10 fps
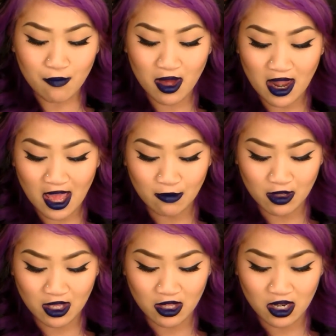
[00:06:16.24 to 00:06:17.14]
but I
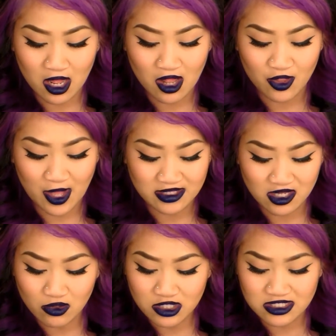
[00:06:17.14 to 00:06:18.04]
mean, that's
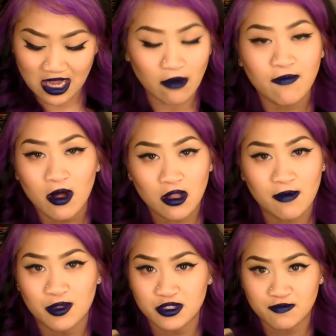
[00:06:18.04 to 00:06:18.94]
the only downfall
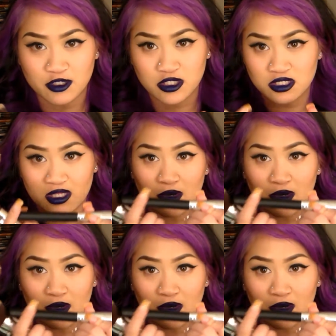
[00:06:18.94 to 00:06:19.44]
about these brushes.